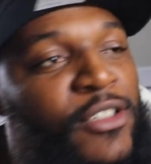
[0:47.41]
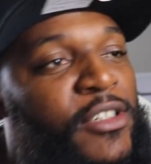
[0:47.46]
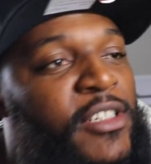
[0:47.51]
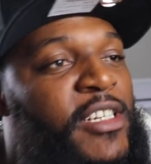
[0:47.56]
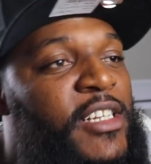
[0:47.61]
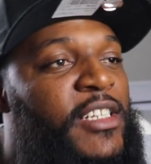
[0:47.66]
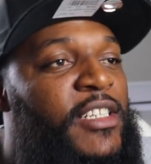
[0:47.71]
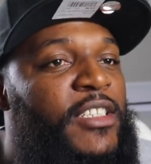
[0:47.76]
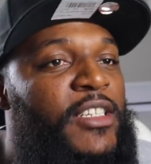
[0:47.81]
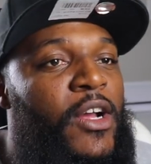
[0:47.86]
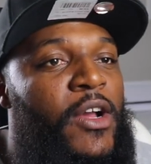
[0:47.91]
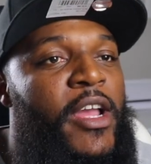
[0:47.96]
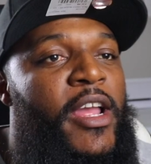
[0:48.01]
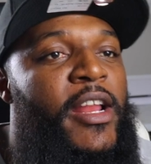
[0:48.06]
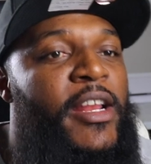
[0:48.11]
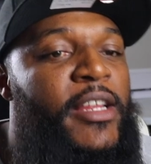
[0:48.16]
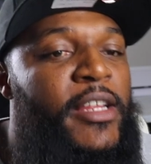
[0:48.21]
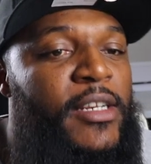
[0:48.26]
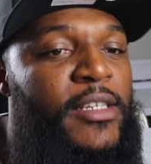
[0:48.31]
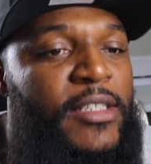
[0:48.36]
So yeah, let's go
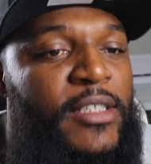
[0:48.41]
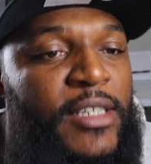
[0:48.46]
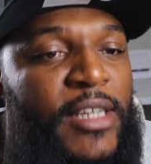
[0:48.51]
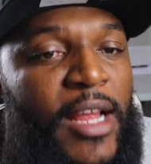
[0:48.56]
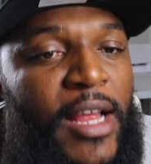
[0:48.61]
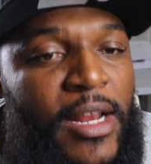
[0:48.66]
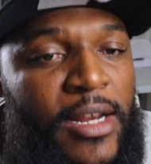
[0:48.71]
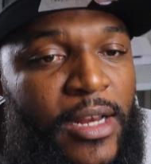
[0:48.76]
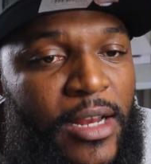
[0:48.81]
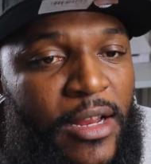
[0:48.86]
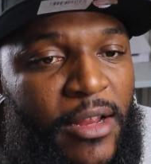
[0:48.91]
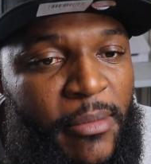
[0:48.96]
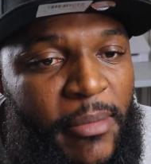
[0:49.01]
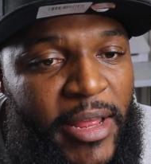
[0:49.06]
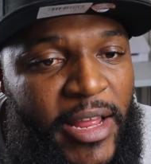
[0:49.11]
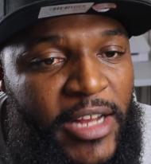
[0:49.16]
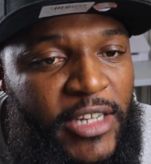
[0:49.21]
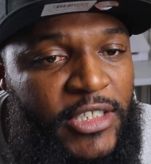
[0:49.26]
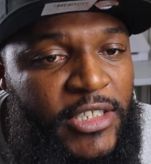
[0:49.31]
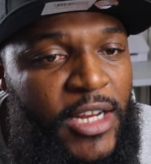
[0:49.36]
ahead and get into goddamn
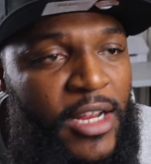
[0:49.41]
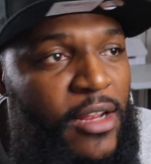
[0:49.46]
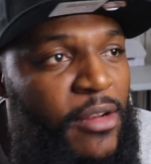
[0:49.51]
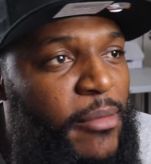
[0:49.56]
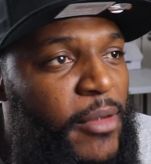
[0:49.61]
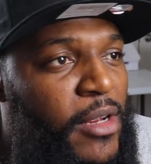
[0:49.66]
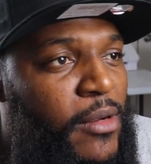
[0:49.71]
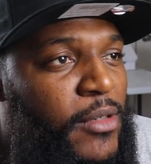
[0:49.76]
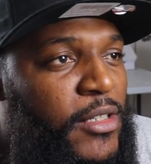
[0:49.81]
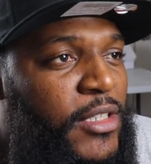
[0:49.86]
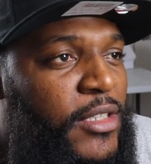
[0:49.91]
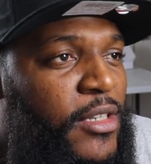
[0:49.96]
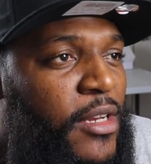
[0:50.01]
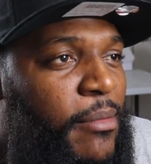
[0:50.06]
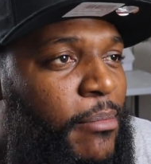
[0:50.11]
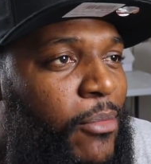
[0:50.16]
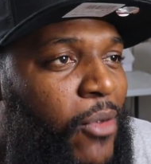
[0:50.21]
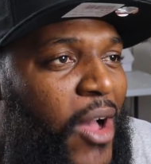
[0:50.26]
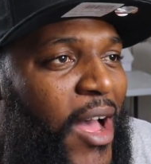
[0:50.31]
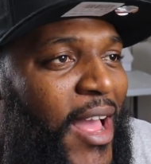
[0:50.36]
Madchild, man. What's
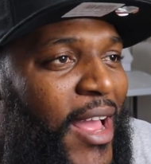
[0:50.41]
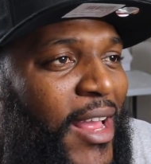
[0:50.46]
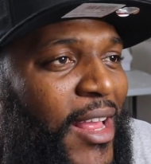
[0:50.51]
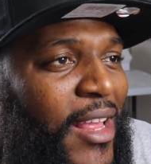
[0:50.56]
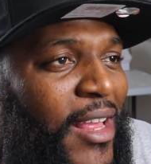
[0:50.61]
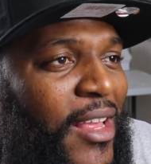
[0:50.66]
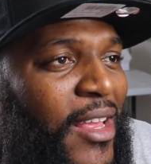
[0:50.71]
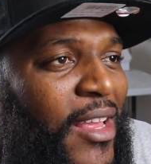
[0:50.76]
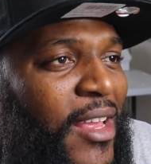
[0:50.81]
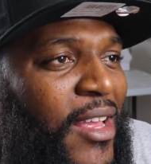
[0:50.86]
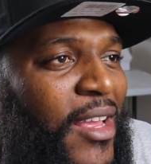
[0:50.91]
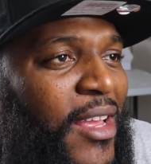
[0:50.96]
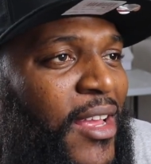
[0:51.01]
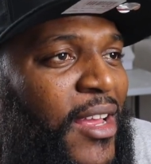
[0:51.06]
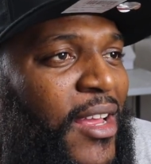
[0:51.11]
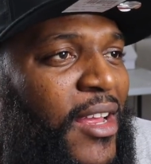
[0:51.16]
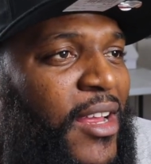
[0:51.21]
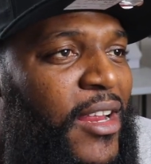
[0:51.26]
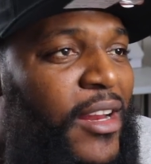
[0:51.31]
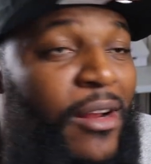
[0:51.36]
up, boy?
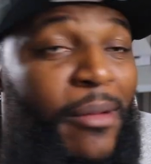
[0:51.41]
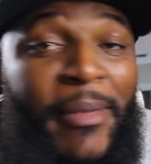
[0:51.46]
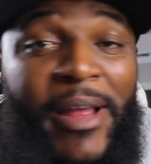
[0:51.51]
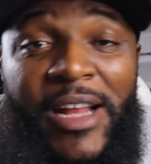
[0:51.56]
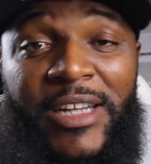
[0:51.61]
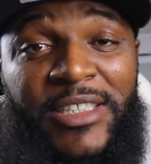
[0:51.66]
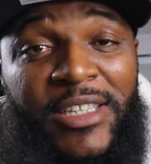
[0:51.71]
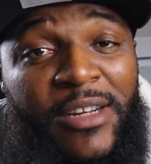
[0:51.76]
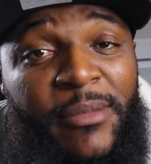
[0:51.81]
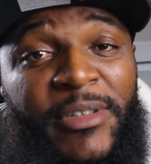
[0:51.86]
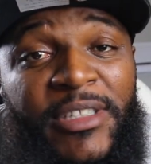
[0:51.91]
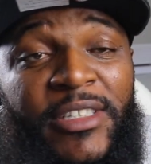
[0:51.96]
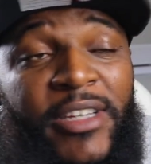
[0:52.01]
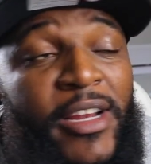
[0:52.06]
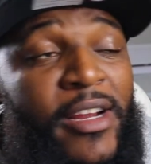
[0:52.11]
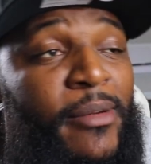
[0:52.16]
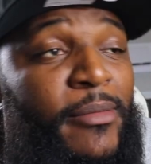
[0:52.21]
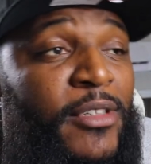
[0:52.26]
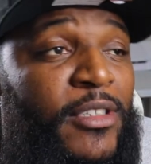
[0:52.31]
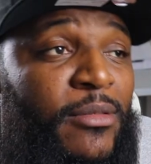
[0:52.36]
You know, Madchild be
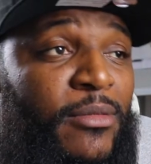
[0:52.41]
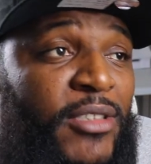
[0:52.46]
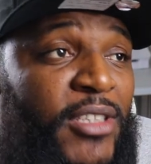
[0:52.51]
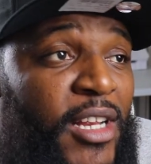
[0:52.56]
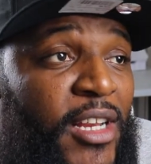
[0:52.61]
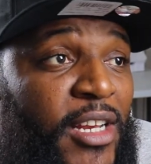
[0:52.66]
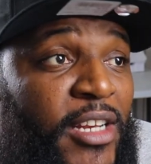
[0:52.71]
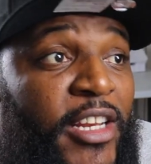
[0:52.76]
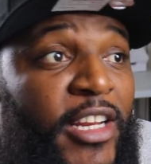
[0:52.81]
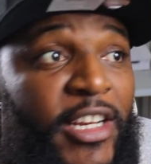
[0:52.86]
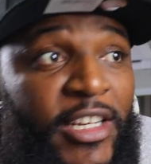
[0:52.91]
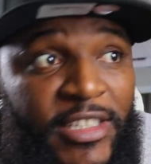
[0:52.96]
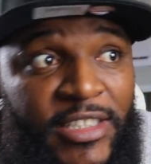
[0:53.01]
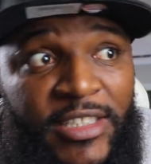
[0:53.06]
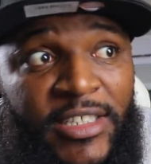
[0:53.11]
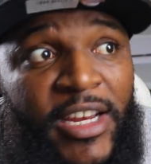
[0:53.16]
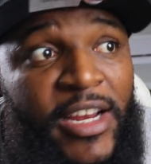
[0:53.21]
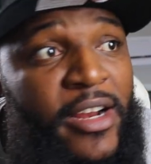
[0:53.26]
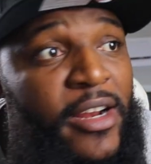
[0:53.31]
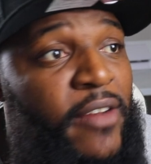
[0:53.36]
scaring me sometimes. That nigga is
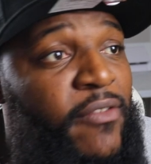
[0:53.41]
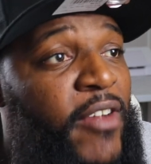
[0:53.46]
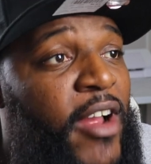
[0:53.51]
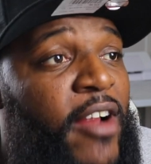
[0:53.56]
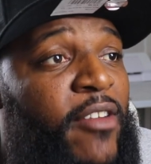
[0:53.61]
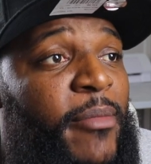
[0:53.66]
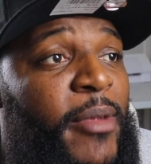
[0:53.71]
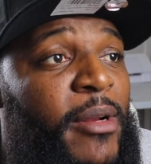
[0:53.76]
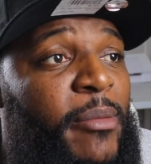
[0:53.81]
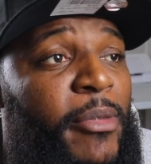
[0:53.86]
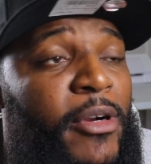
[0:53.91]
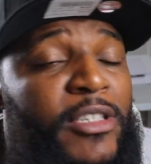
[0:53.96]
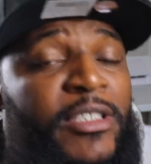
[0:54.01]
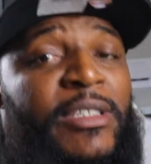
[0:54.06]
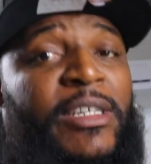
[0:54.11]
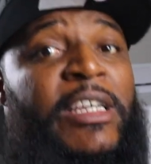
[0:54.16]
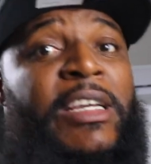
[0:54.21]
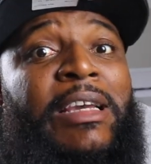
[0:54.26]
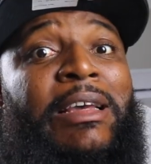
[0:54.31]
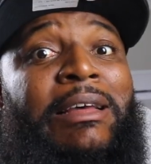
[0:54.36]
scary. Fireman in
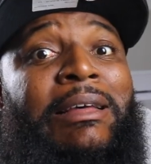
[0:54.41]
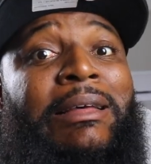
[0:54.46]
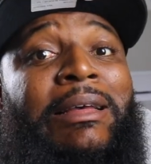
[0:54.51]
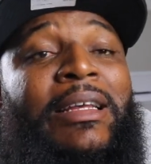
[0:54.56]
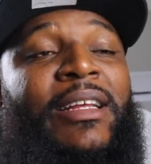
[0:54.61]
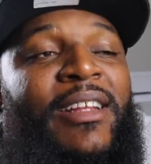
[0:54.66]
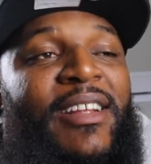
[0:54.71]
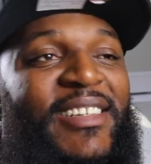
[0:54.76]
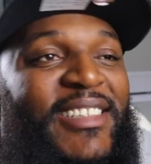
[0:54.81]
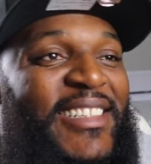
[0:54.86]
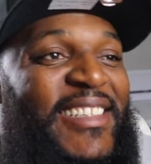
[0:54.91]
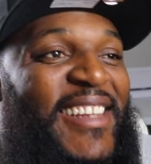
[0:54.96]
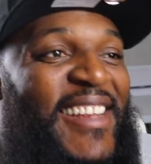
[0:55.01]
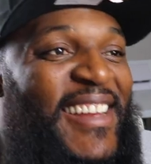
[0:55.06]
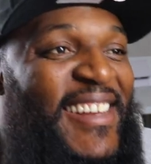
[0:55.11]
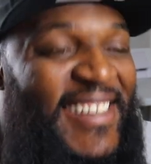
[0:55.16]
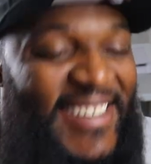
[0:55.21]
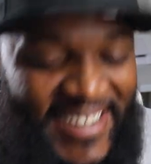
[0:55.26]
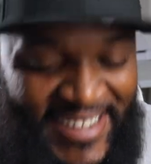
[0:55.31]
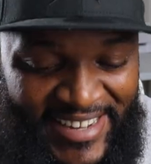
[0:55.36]
person. I'm just
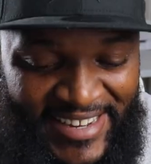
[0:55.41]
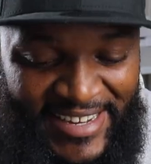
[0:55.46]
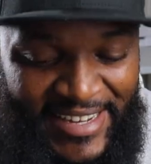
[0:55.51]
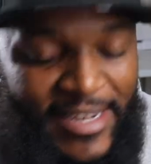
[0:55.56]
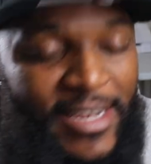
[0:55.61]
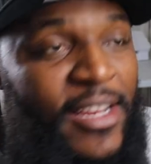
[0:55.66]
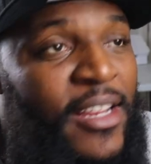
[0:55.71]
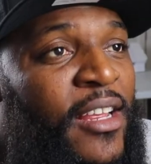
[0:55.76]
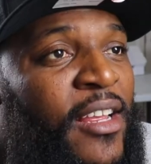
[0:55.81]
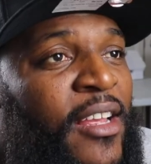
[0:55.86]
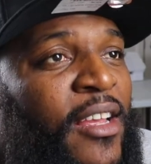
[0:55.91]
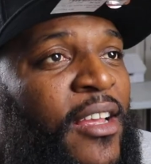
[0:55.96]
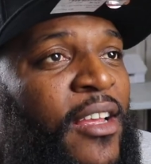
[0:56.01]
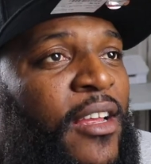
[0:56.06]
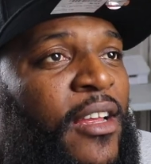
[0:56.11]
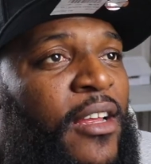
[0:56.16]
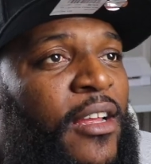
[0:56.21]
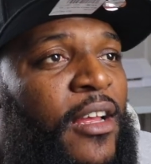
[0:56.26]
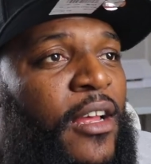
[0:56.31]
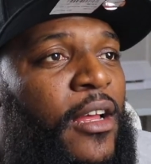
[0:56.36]
kidding.
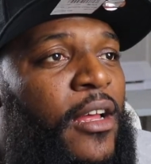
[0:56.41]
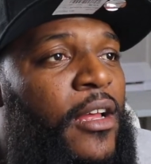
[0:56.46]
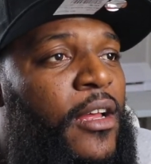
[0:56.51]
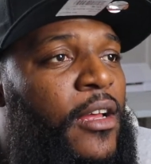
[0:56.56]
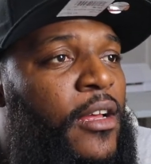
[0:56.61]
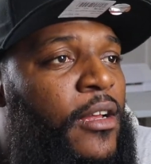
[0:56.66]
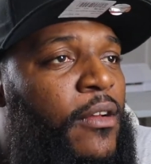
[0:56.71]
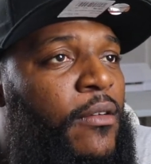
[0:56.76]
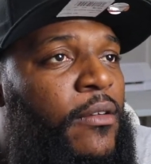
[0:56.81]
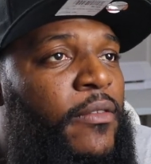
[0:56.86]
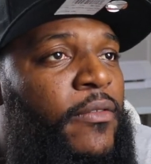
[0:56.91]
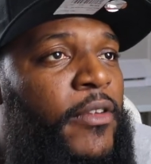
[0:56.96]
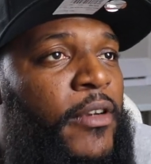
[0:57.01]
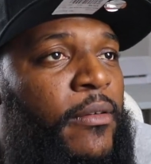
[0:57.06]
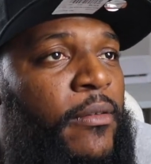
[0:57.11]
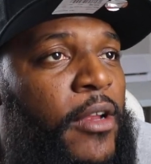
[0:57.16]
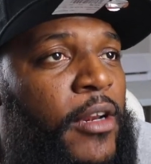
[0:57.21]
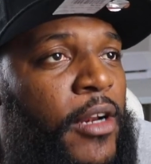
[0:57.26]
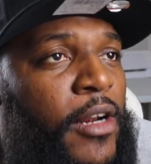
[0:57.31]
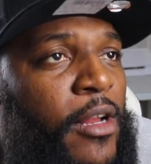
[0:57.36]
Huh. We
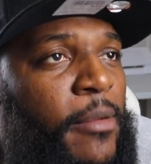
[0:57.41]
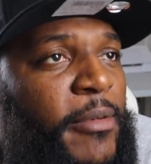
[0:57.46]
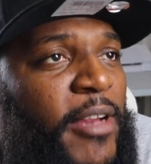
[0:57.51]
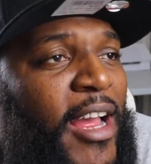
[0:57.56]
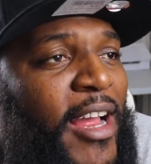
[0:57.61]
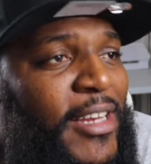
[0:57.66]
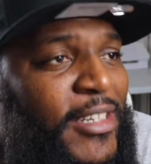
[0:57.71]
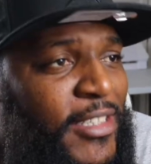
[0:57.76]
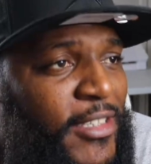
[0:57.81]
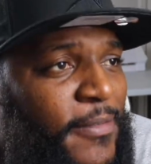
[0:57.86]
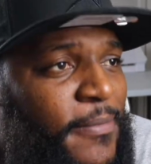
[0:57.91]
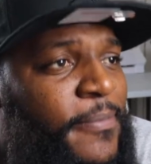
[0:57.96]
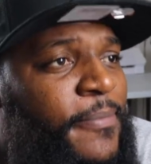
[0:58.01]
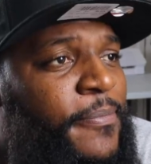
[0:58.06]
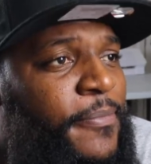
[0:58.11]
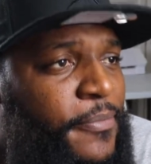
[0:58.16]
finna run it up, guys.